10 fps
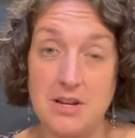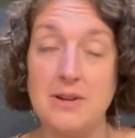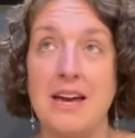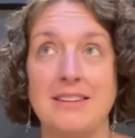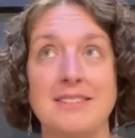
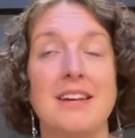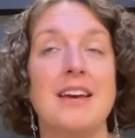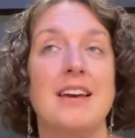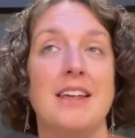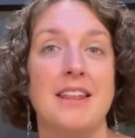Yes,
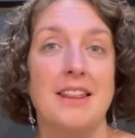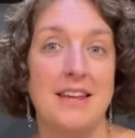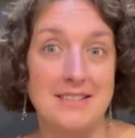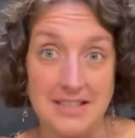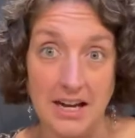
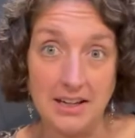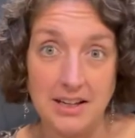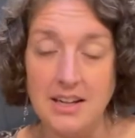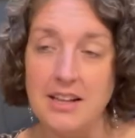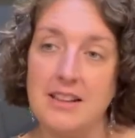they suck.
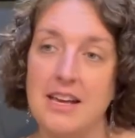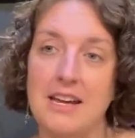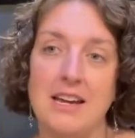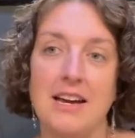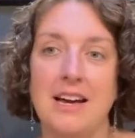They